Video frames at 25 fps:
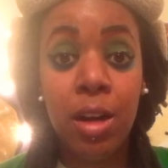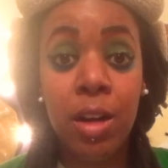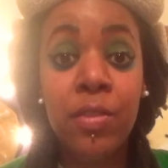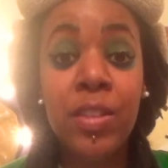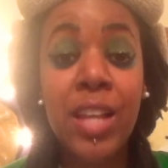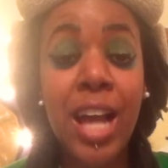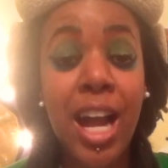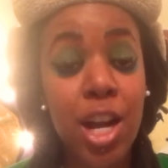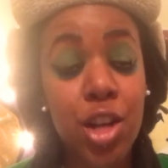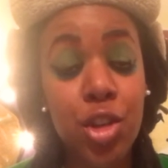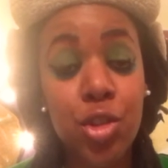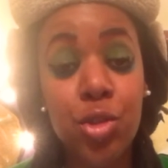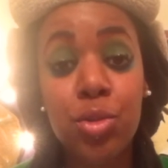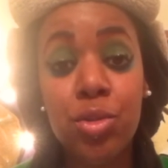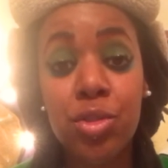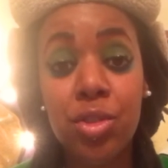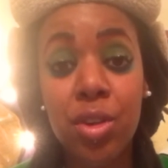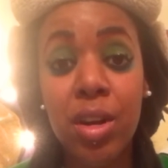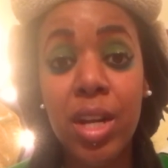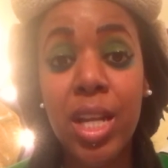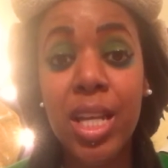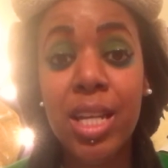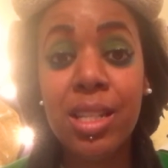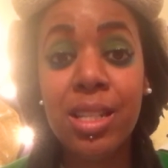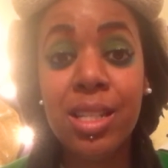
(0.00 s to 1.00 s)
the actual
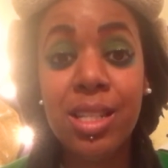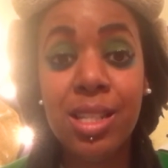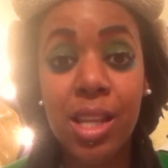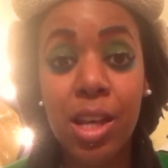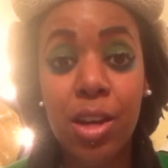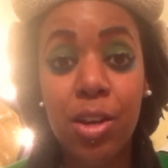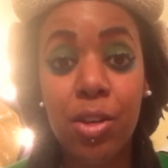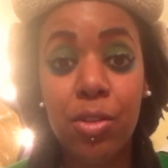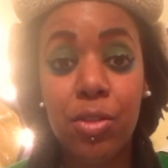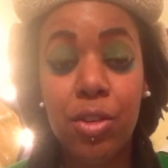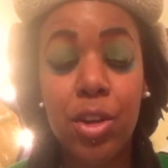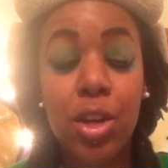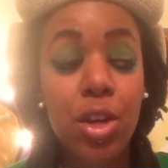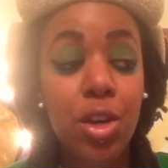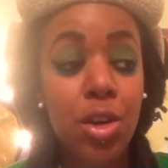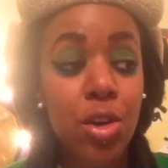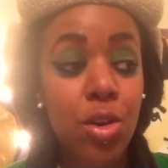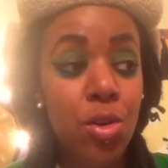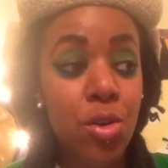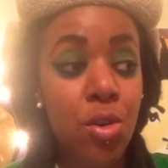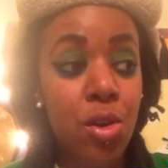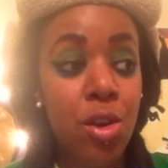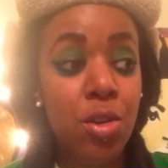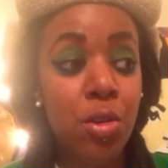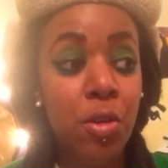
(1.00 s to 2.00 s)
journey itself,
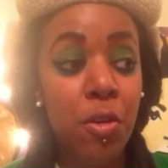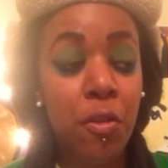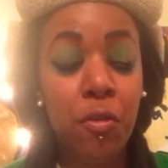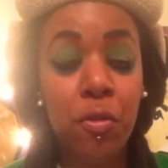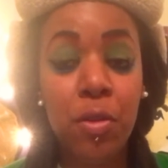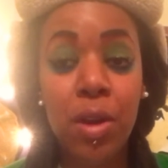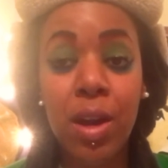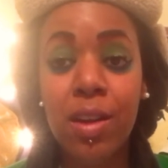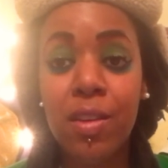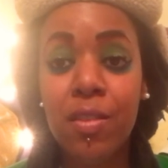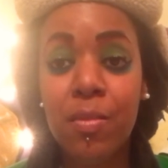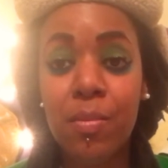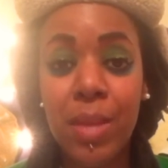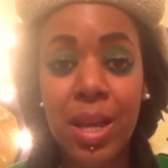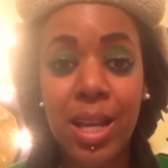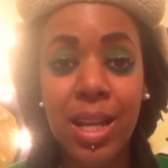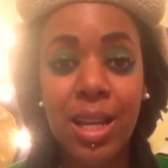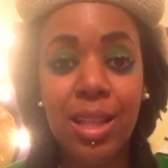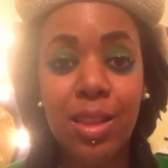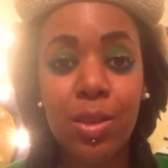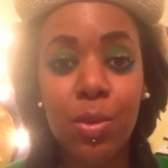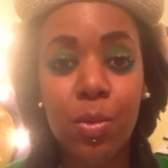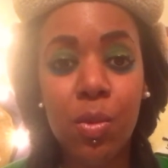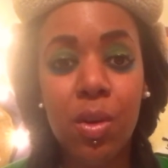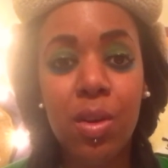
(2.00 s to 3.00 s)
or you're afraid of
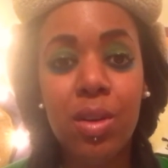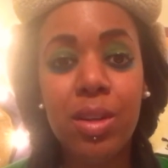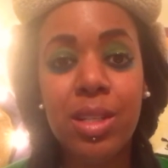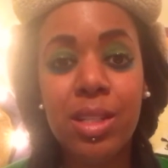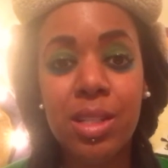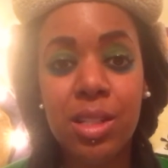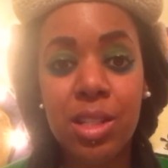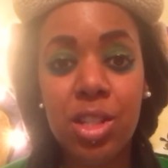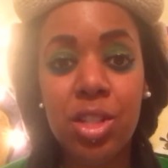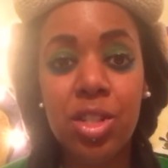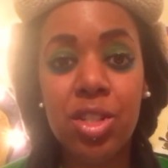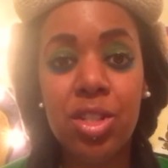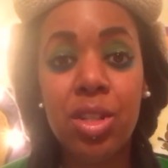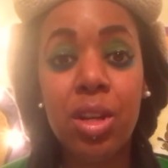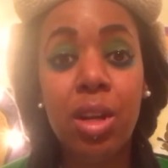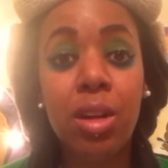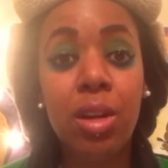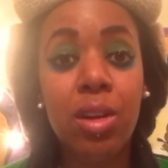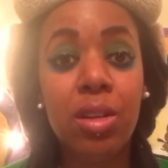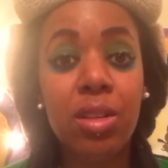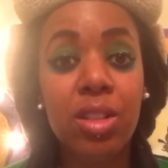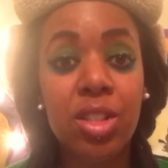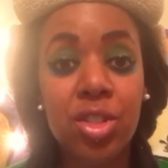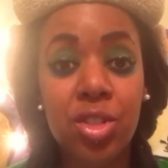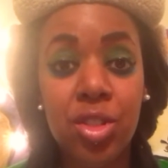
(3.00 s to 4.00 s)
making the wrong decision
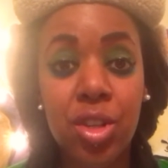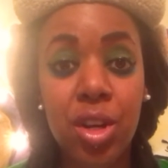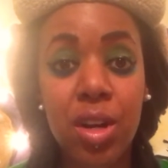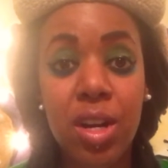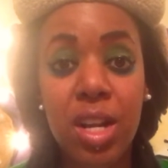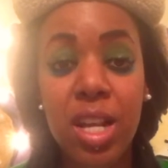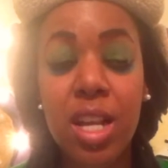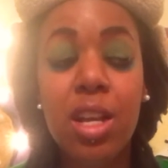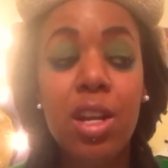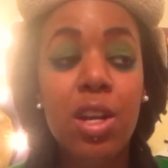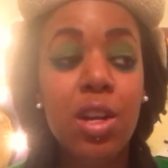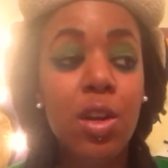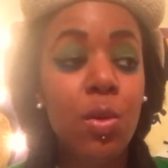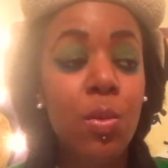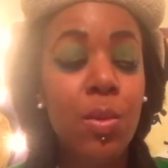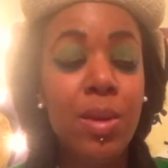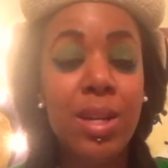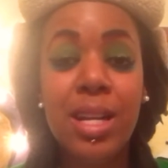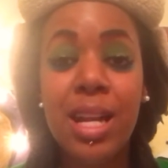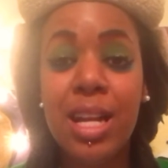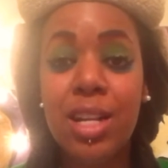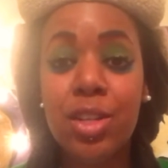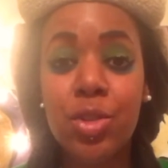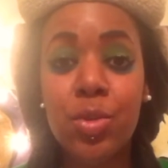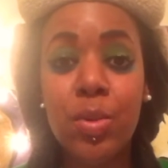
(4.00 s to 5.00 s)
along the journey. When in
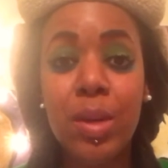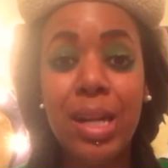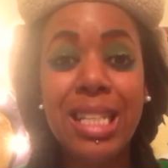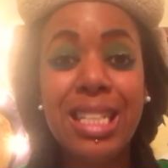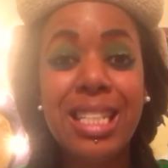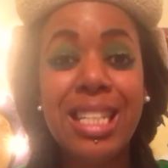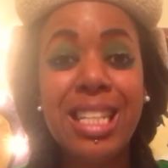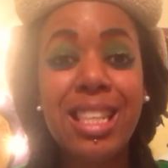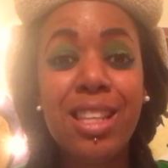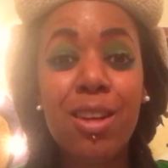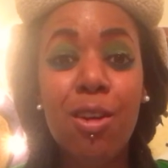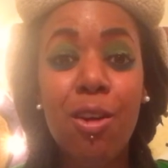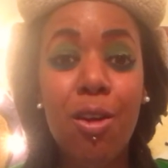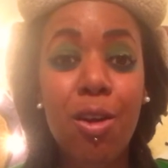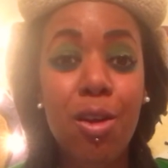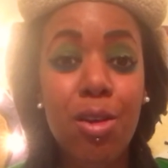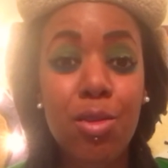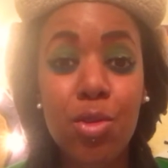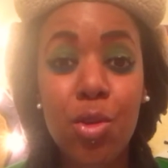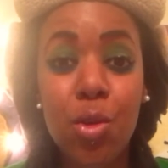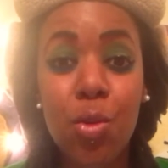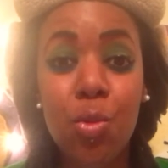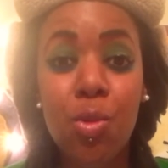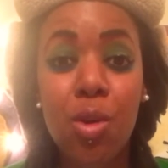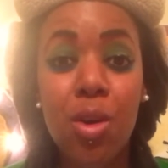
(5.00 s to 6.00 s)
actuality, there are
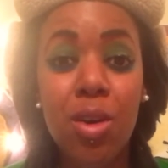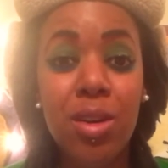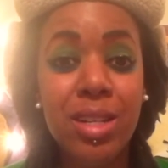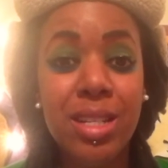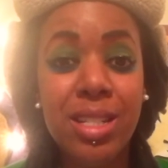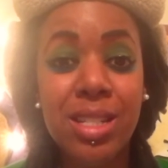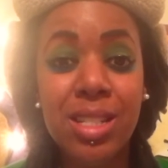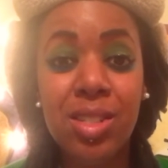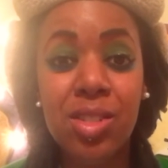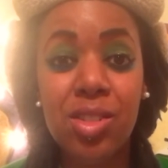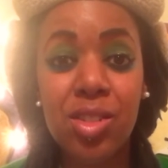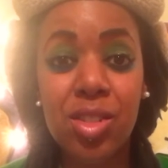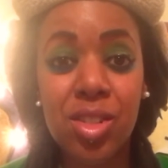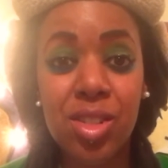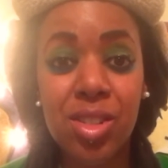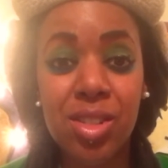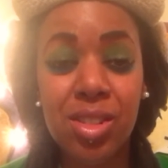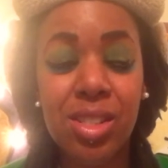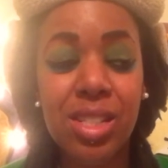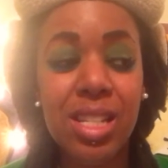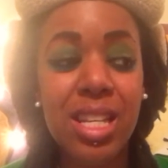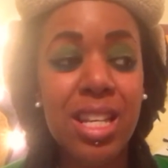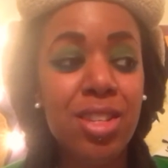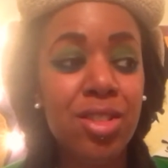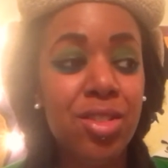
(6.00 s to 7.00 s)
no wrong
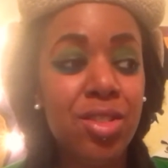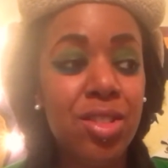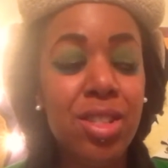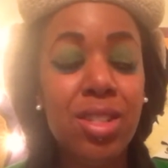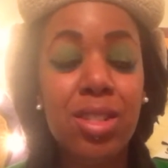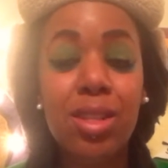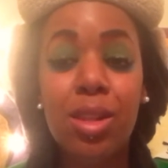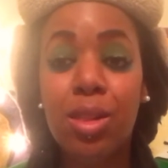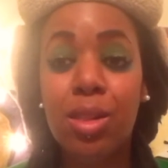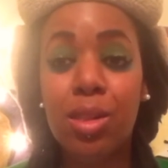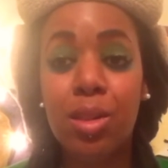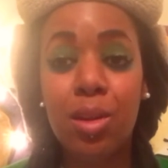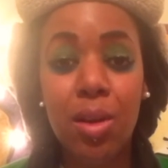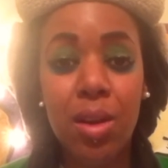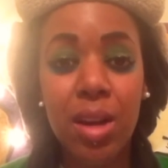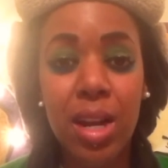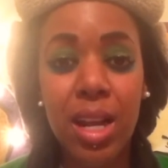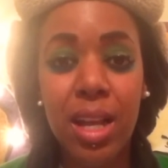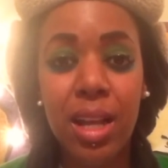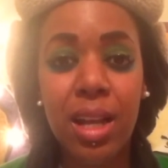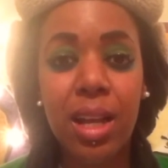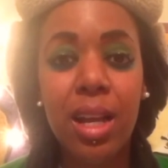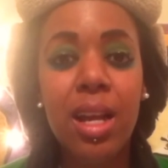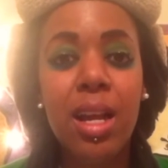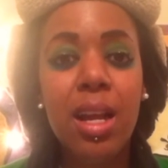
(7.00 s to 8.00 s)
decisions. It's just
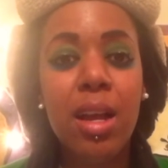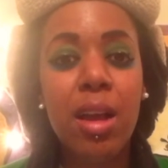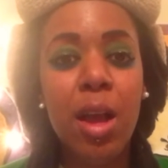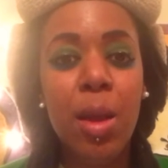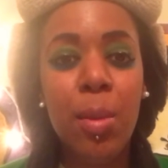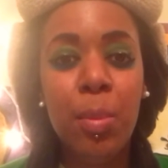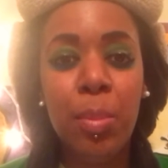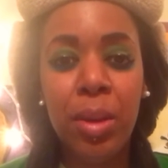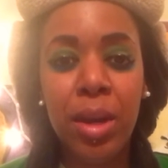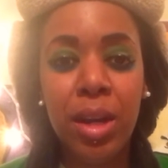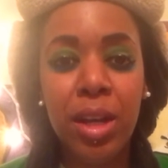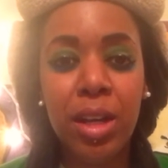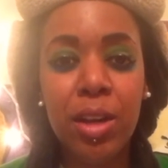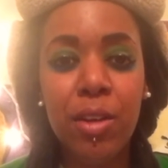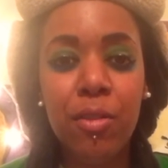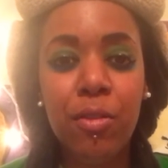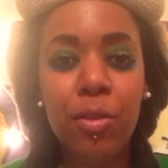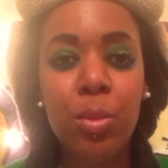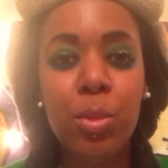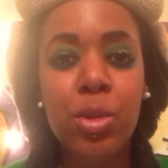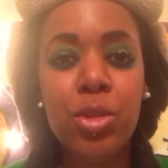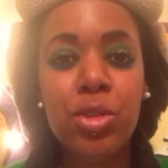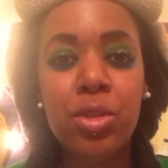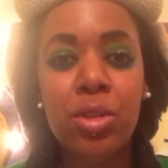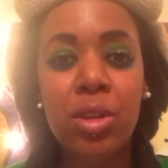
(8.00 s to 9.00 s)
learning and picking up from
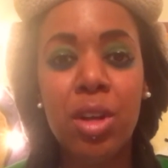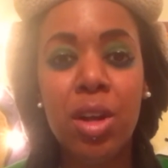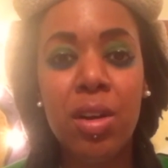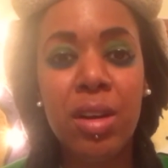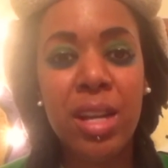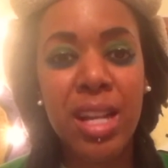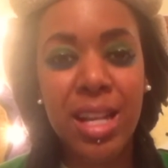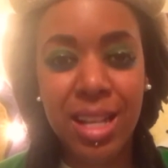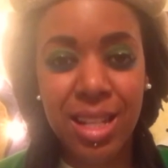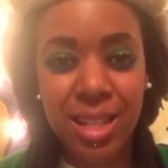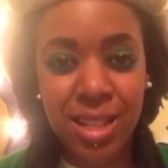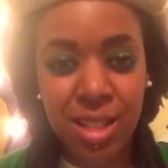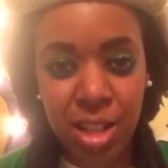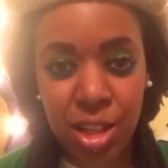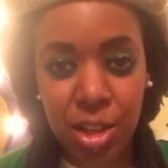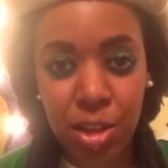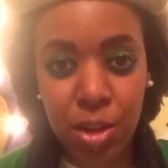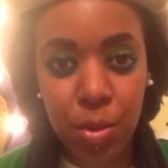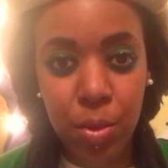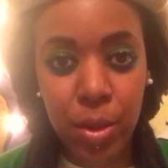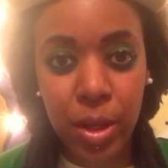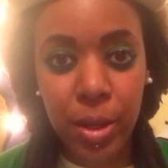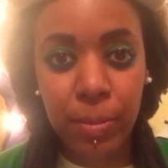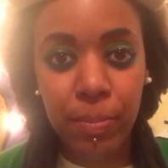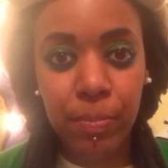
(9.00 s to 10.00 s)
what you learn and
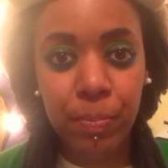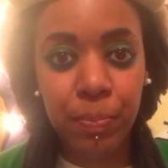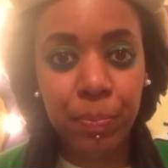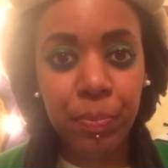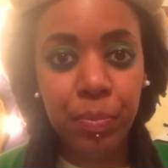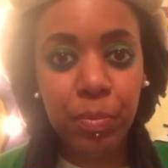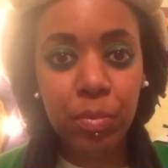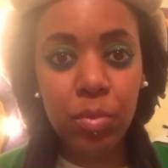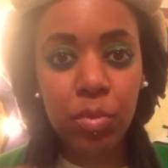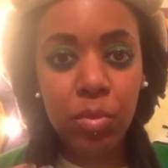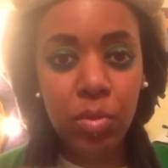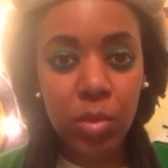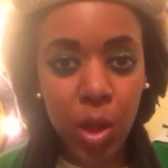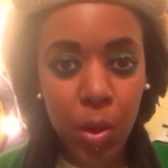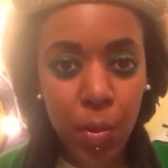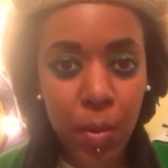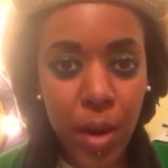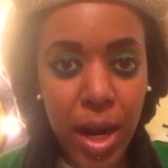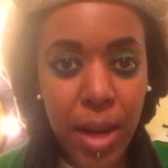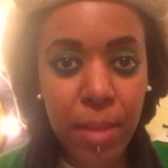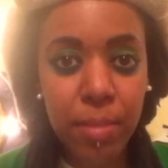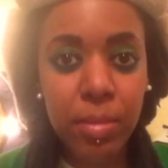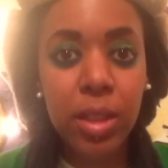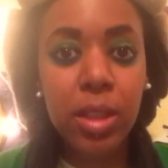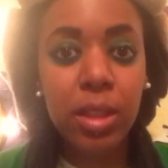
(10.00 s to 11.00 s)
continuing,
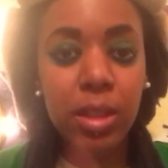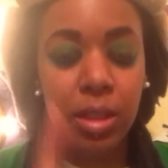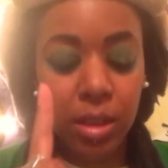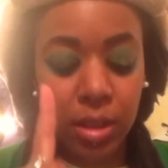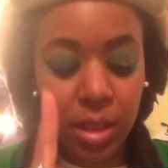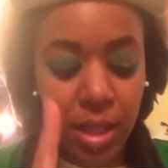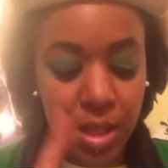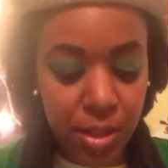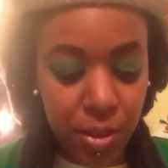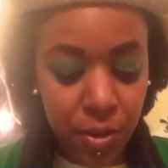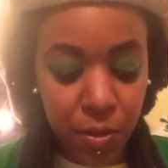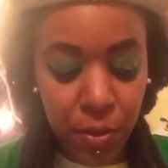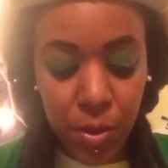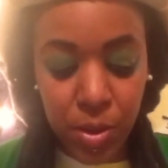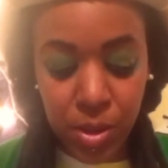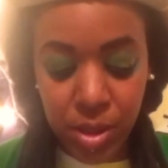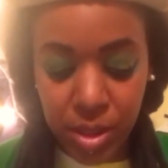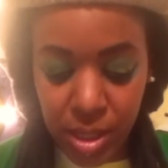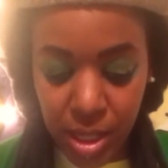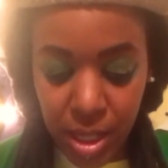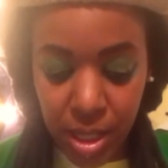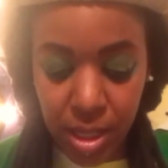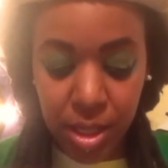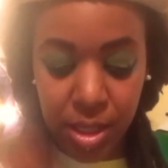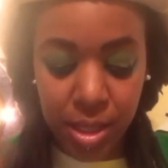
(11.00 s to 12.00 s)
right? That's the first
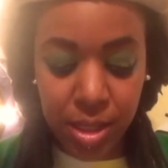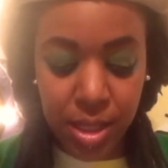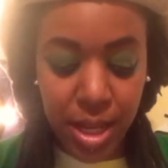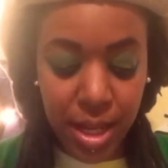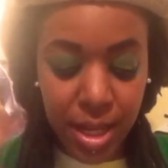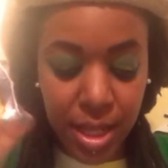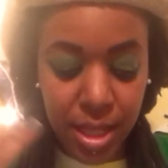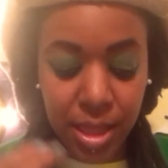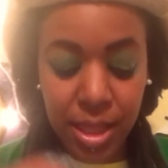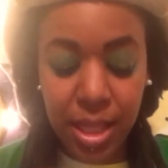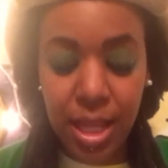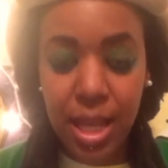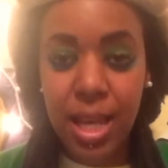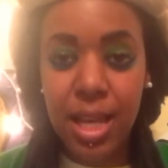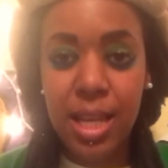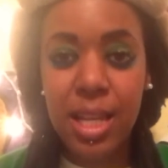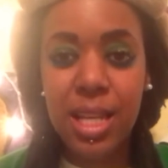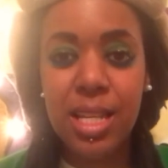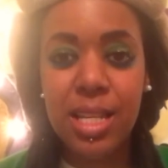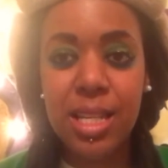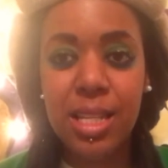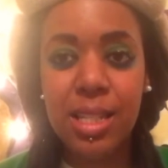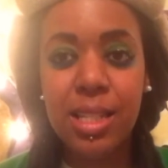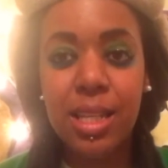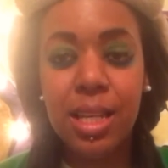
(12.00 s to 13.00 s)
thing. The second thing
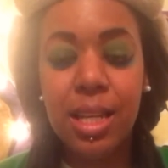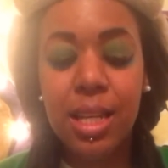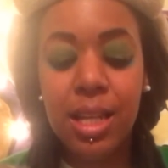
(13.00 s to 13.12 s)
is